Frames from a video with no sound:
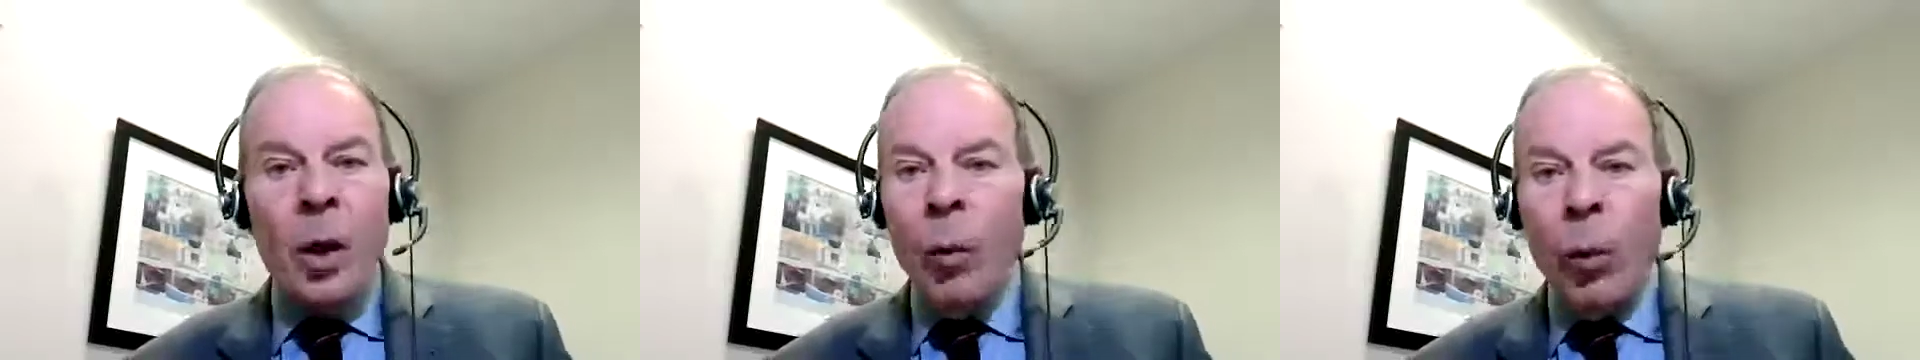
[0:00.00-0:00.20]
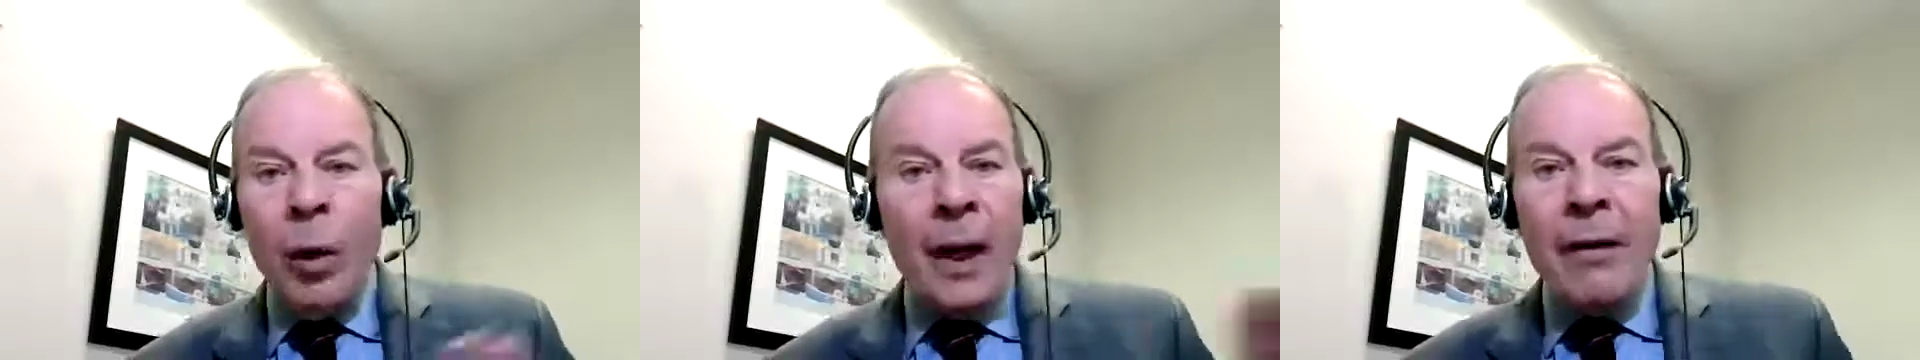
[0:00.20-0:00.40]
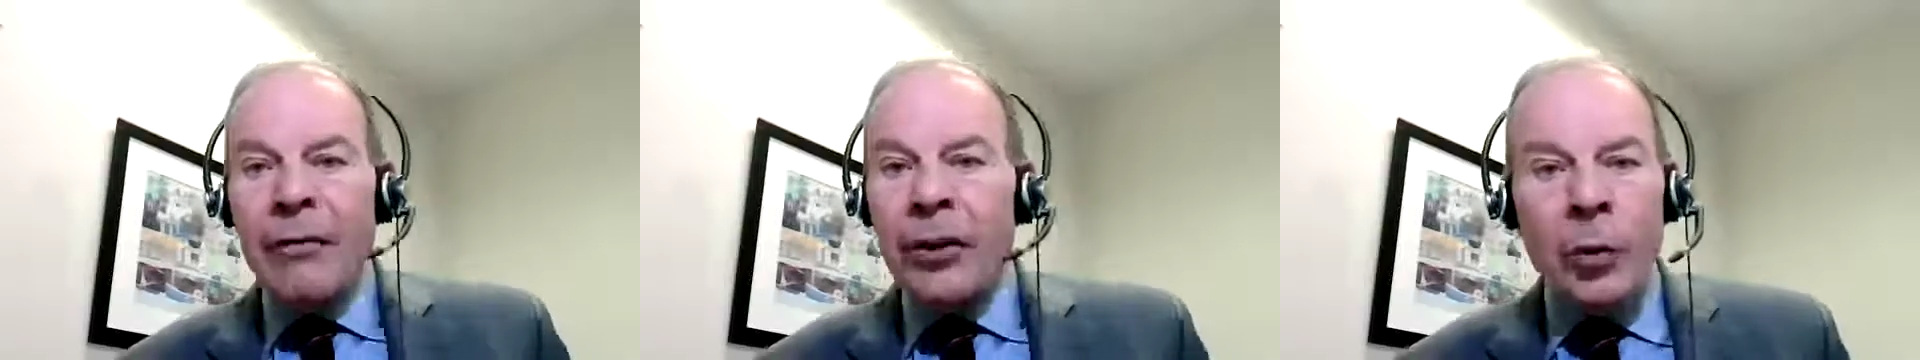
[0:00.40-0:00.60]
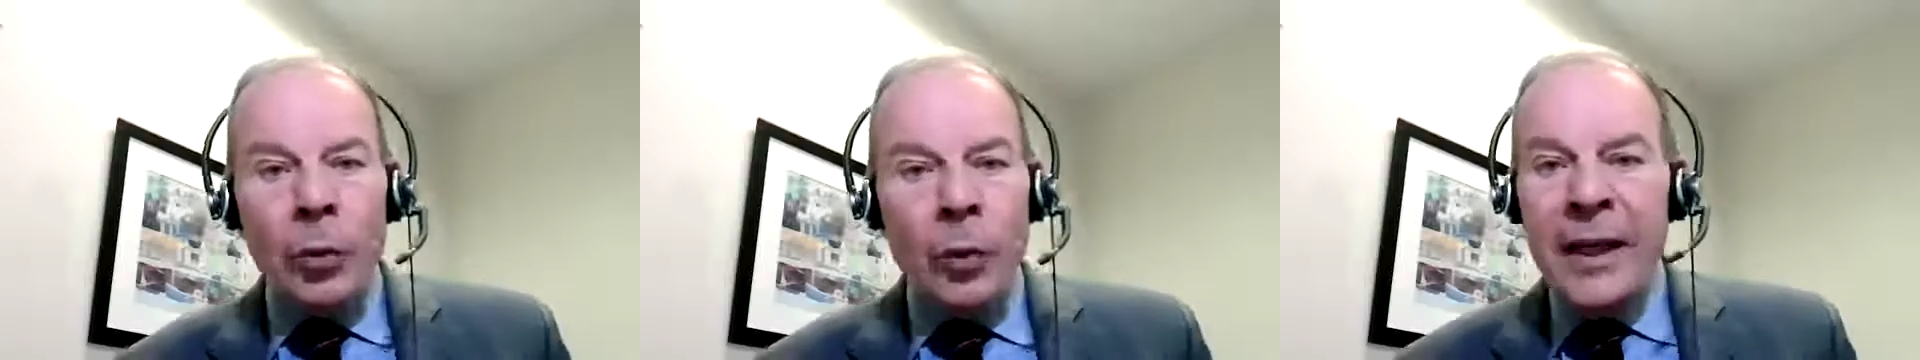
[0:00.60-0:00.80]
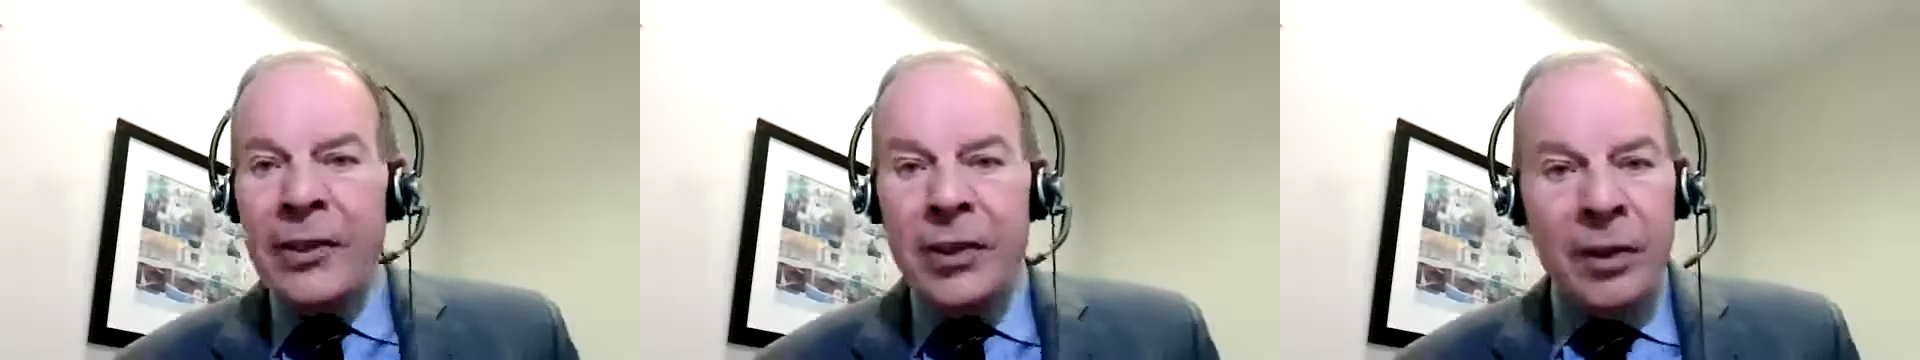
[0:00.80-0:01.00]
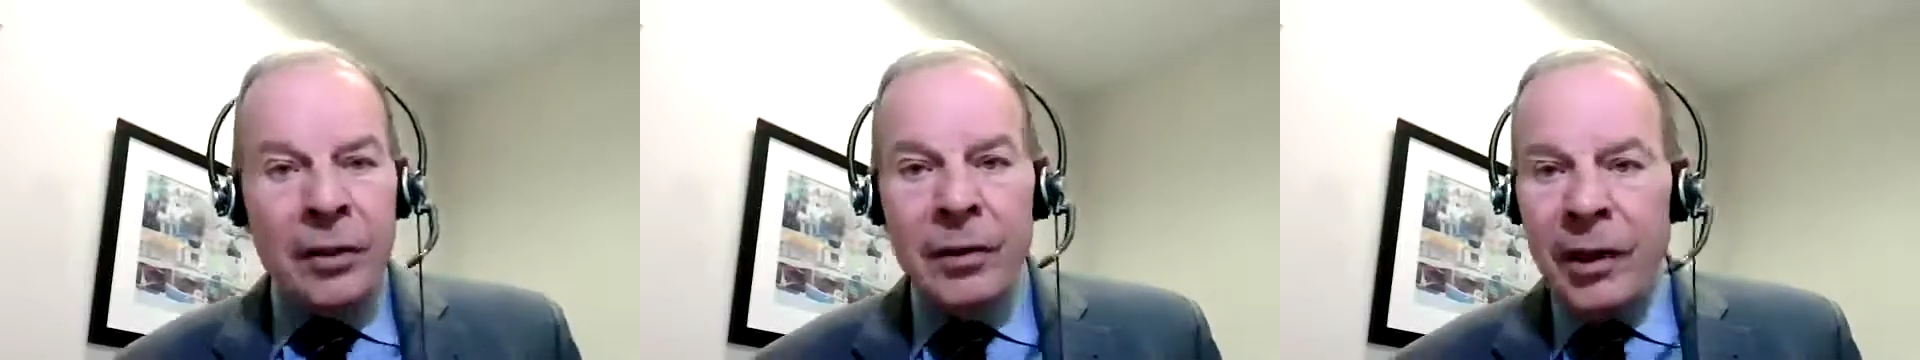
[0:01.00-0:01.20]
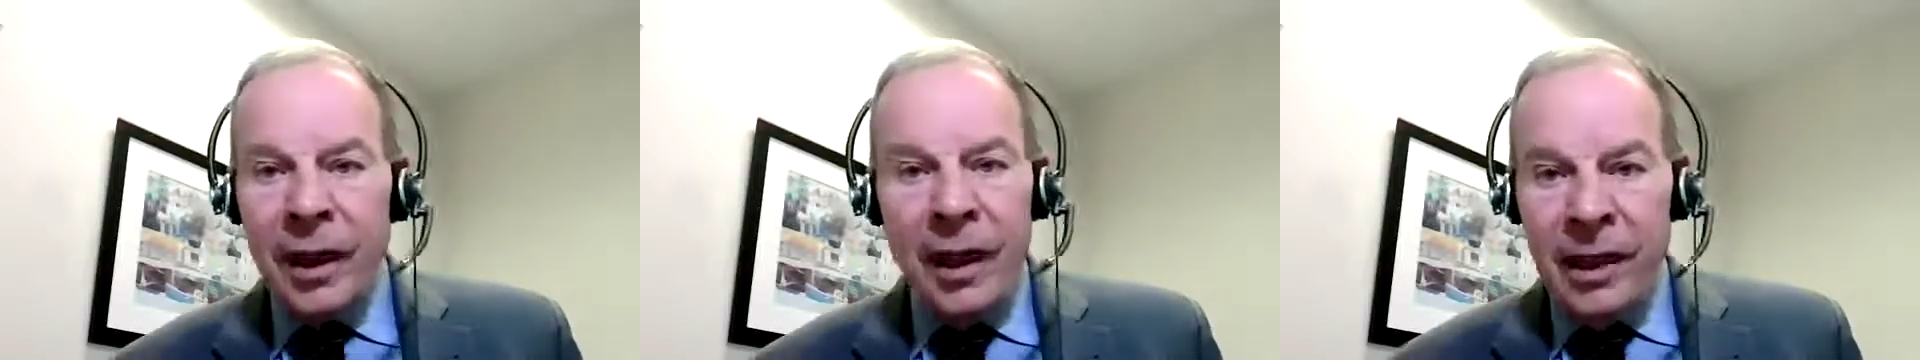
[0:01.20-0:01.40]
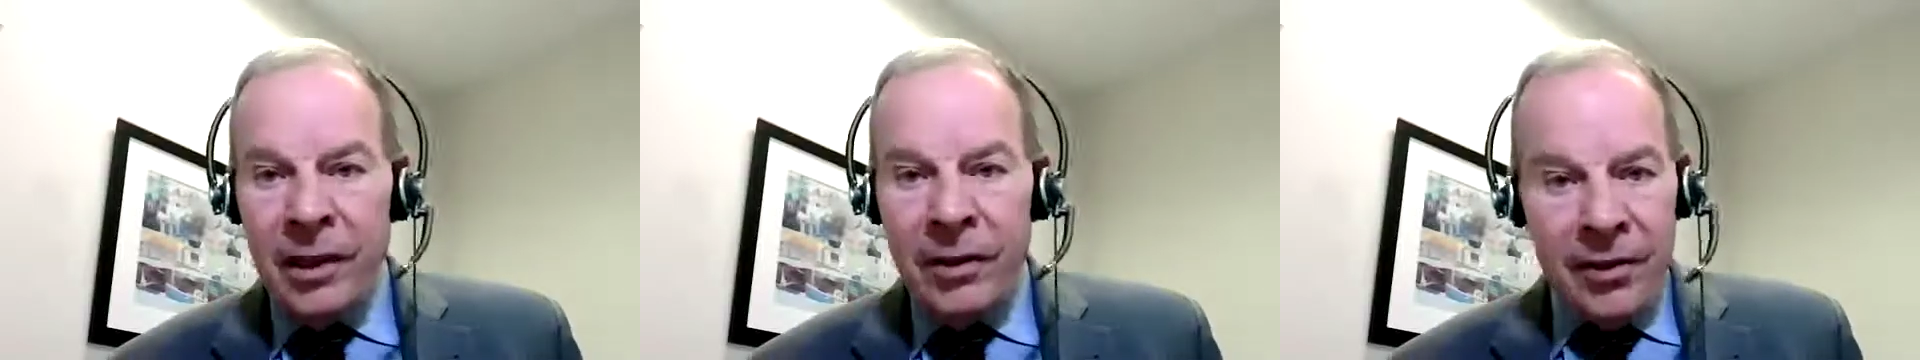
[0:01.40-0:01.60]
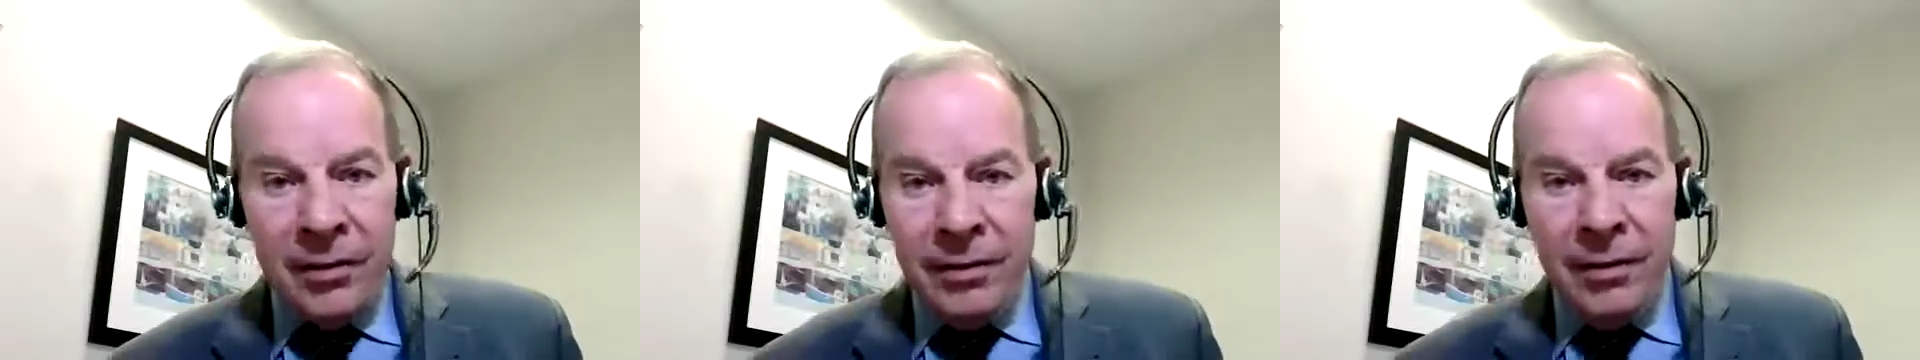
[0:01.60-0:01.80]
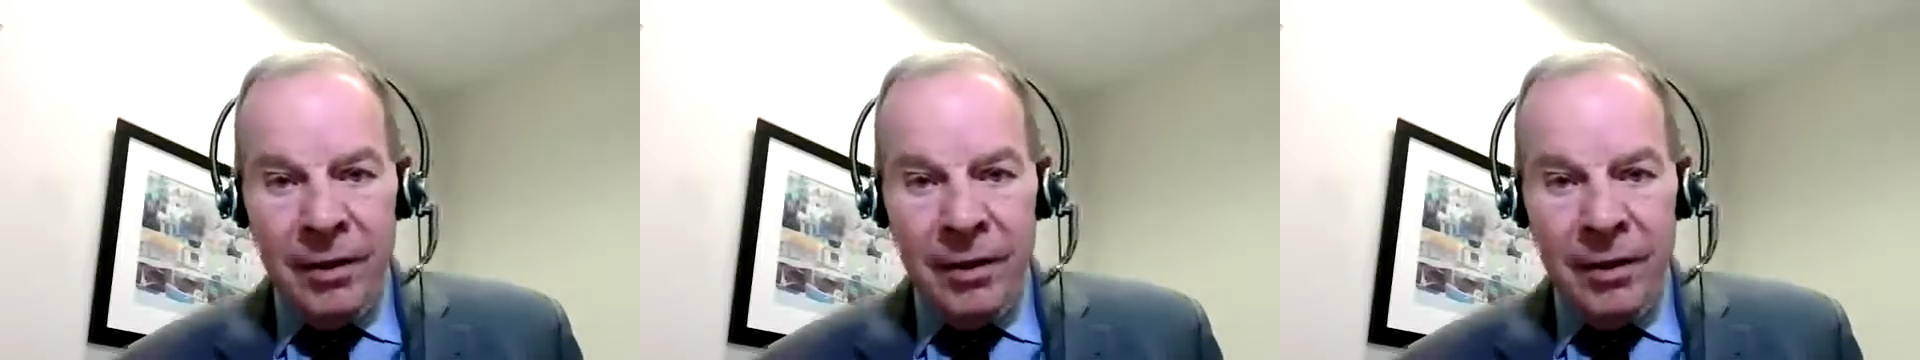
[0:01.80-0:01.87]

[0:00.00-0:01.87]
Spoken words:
Whatever the reason is,